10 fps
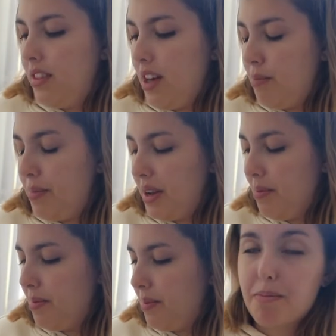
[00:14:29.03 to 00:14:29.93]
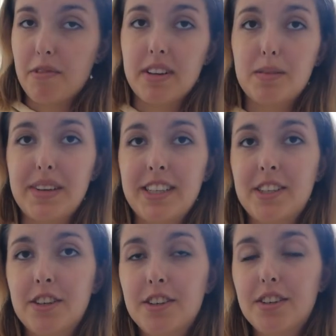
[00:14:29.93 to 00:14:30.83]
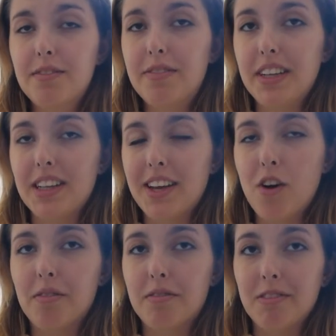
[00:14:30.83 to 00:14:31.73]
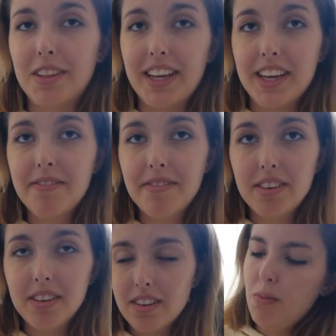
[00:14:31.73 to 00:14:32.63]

That beep brings me such a feeling of relief.